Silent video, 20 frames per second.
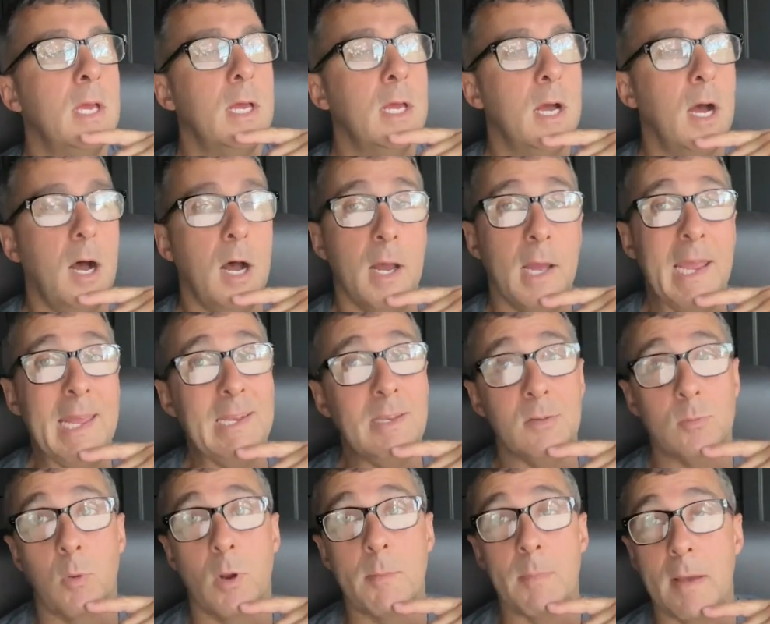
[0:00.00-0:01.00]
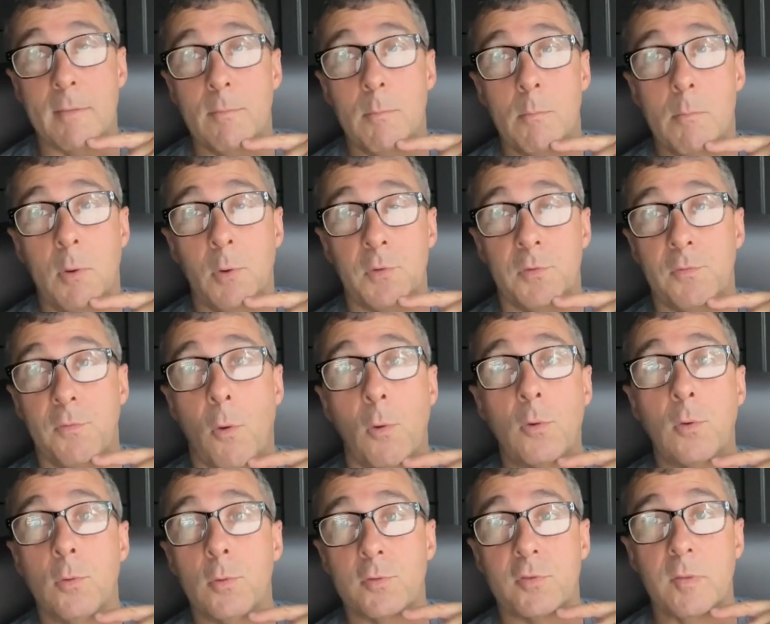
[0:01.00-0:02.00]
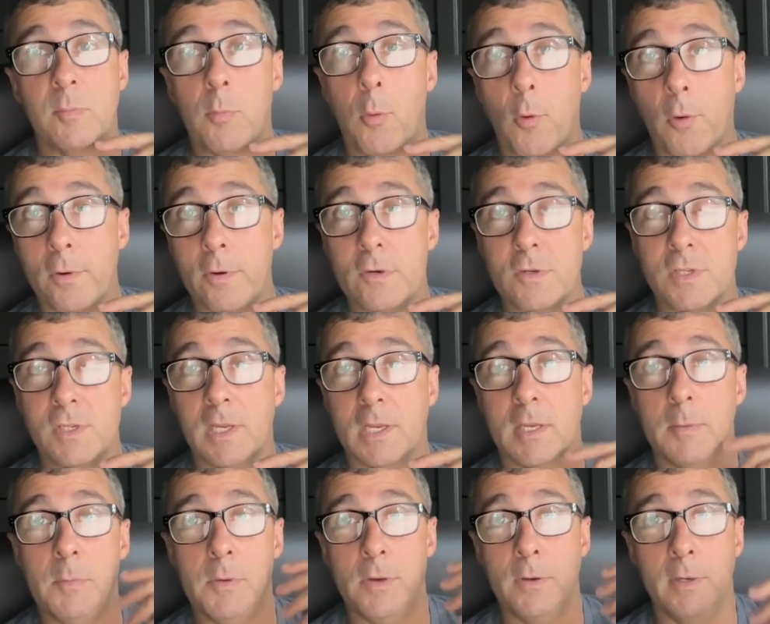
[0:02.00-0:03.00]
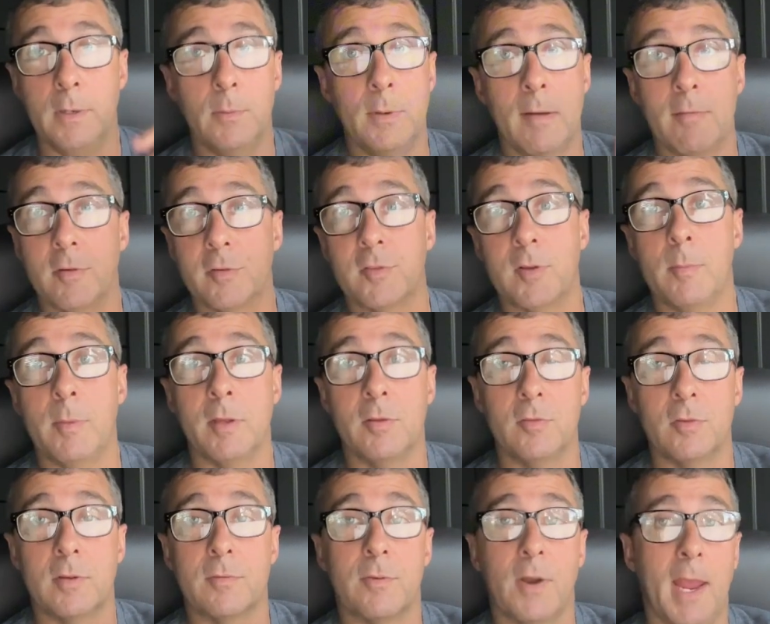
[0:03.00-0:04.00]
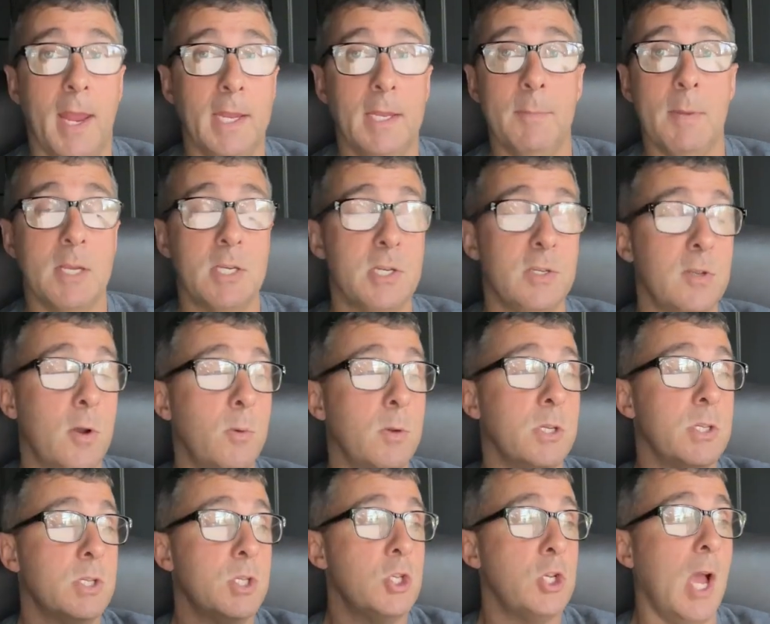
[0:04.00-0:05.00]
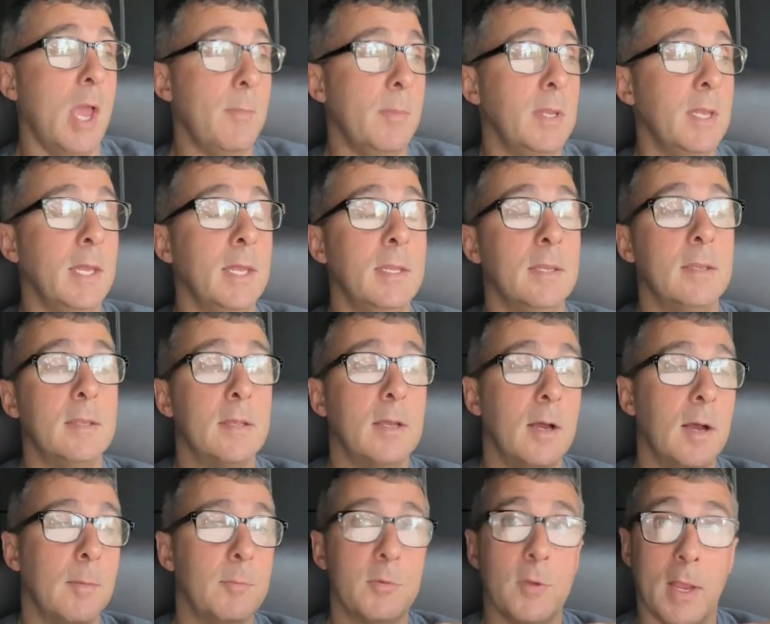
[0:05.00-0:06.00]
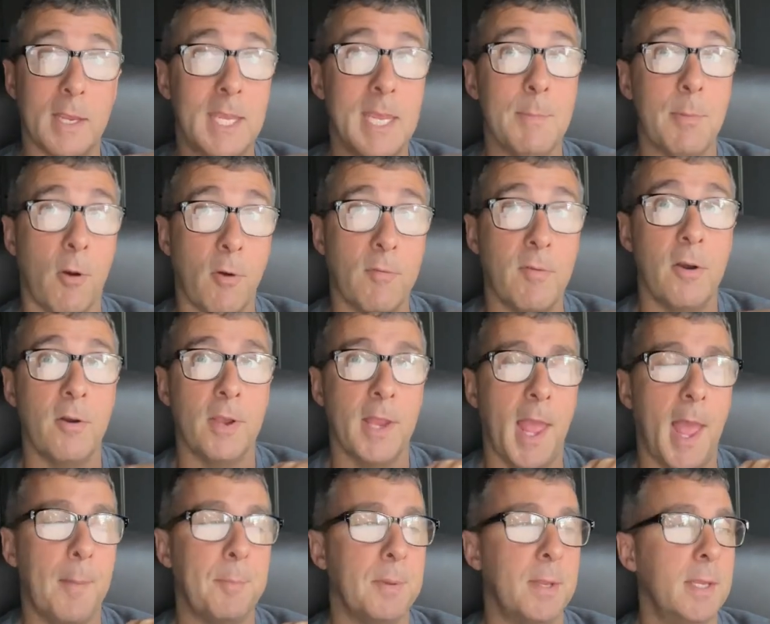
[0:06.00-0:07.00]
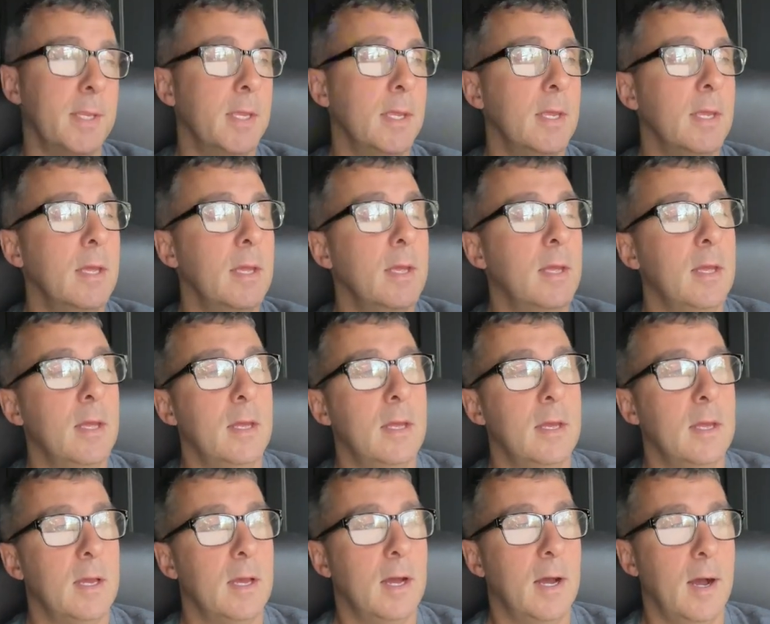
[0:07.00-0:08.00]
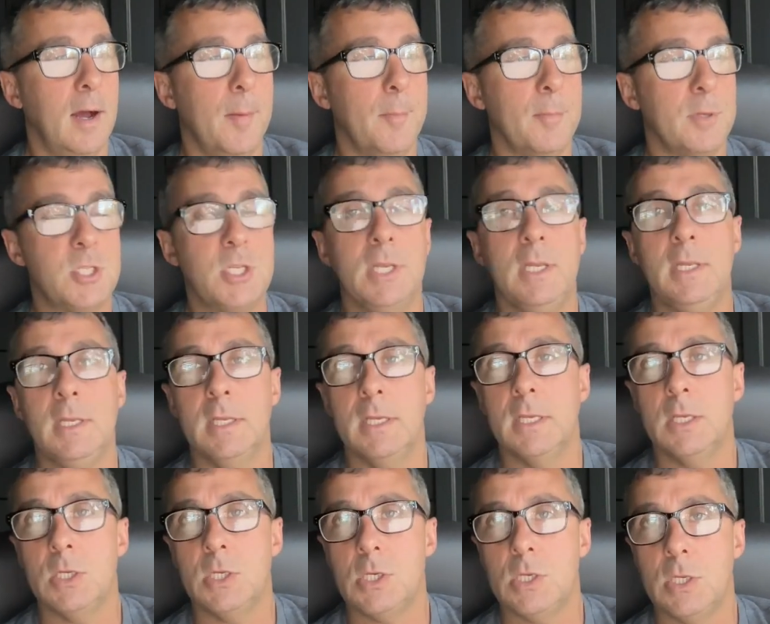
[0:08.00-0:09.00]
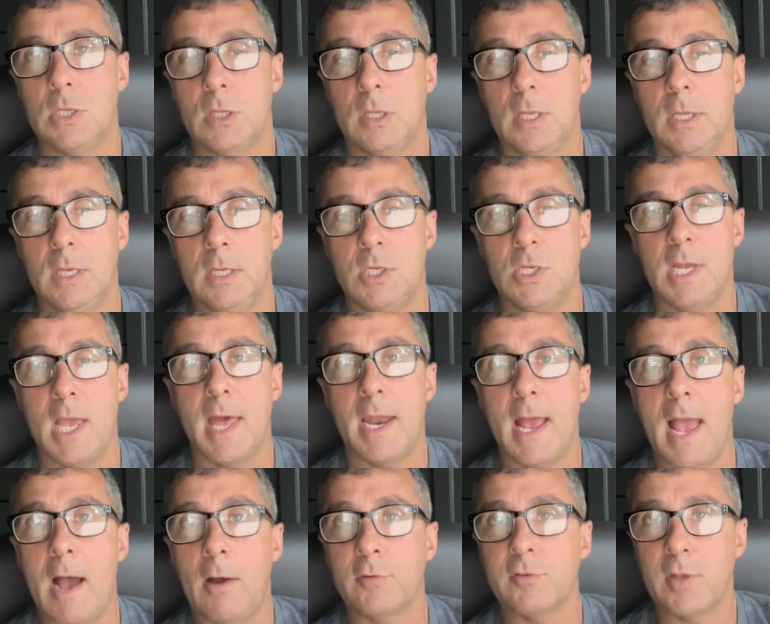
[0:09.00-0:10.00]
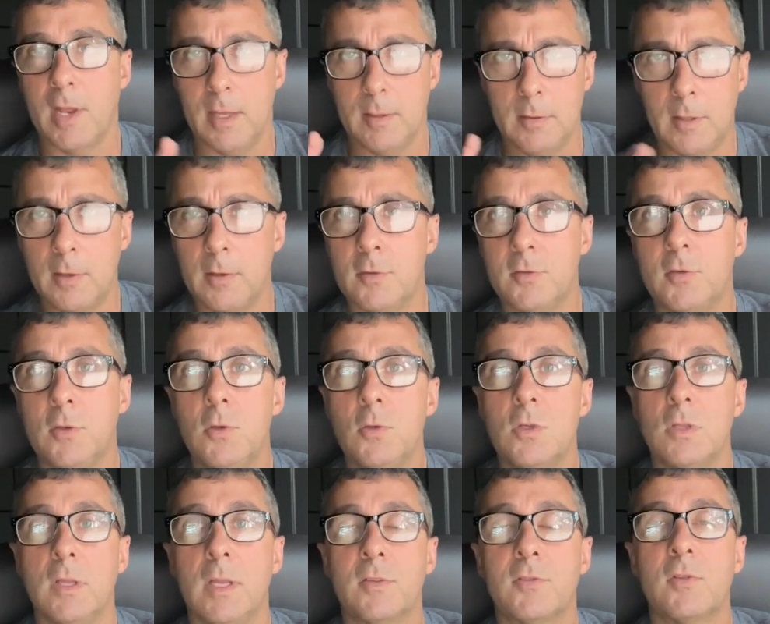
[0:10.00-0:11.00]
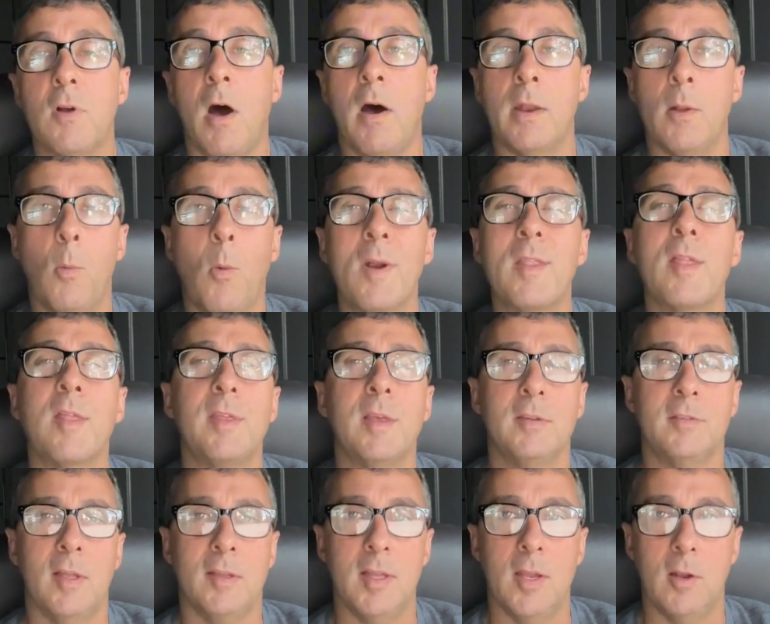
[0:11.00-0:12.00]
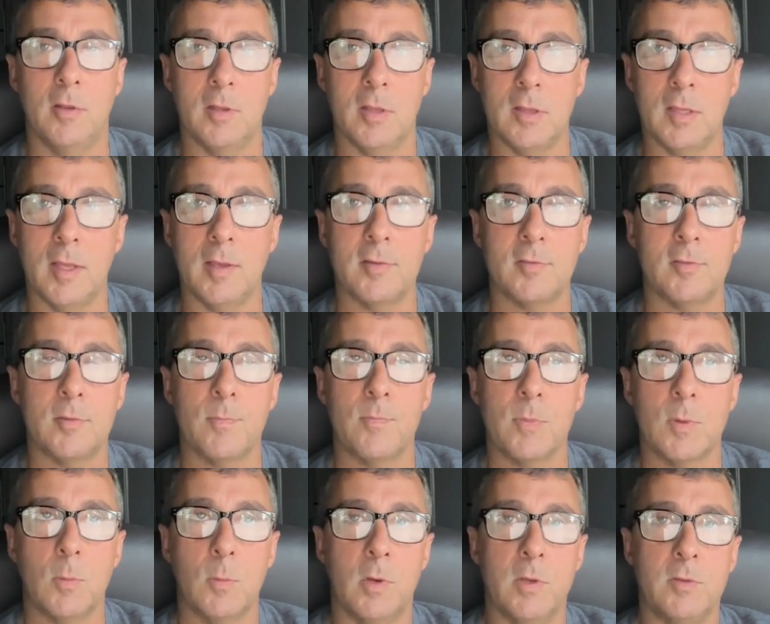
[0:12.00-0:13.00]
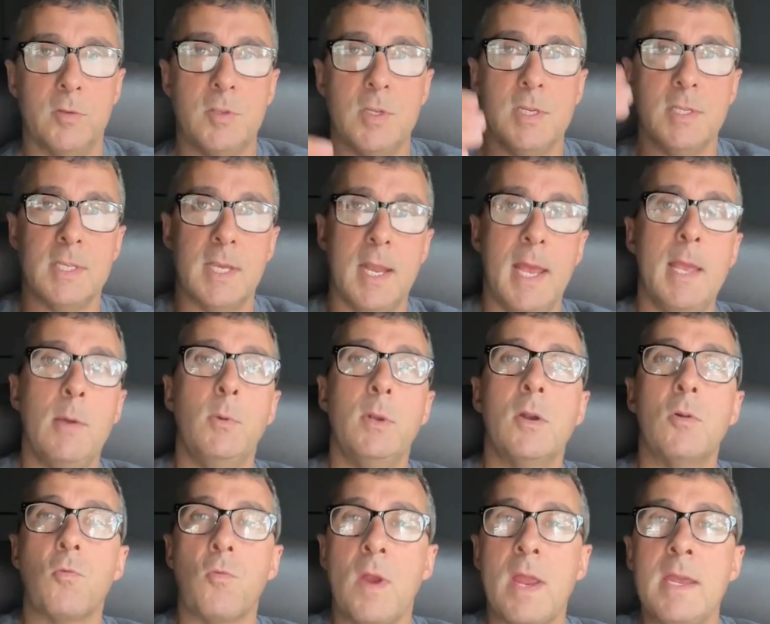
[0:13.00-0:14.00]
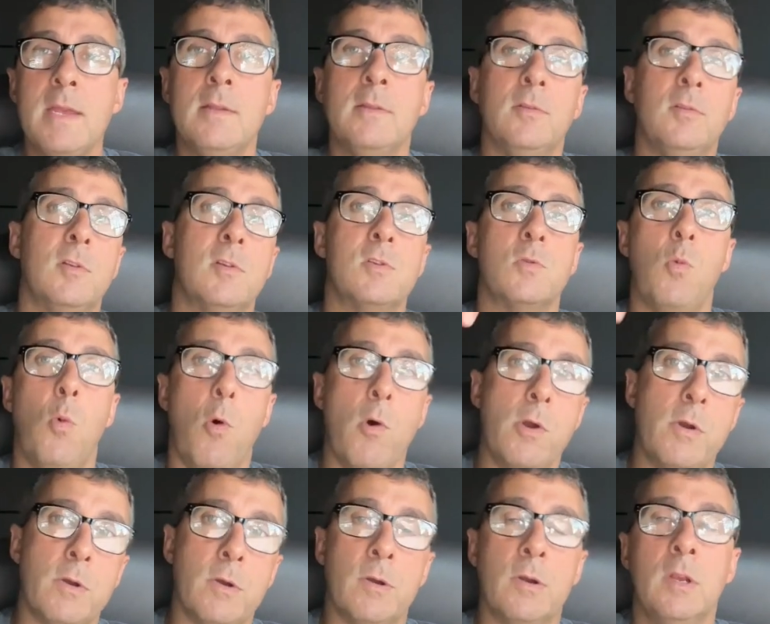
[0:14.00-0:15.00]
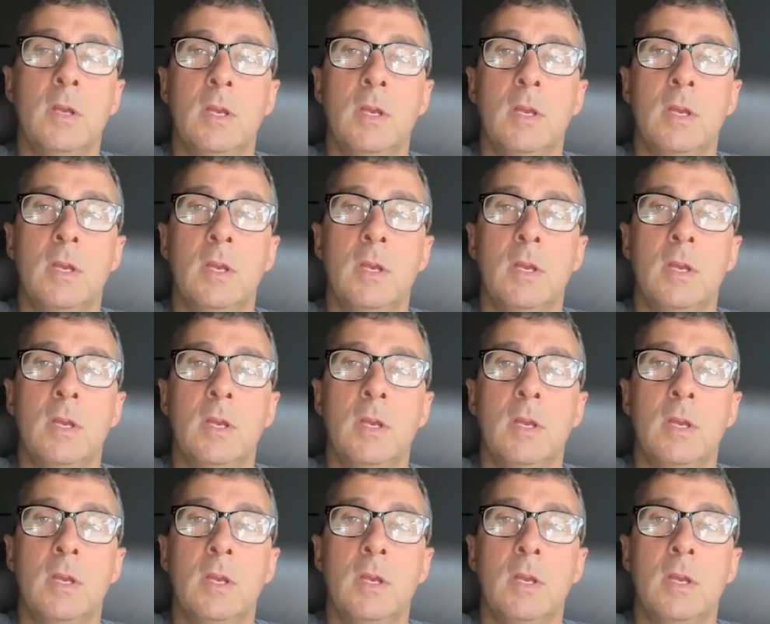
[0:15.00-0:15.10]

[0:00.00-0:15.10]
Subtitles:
and is one of my most vocal supporters in the community. Whenever somebody's looking for a handyman, she's always chiming in. So I keep her very happy. But she had a house I had done this huge list on. And one of the things I did on the list was she said, hey, when it rains, there's water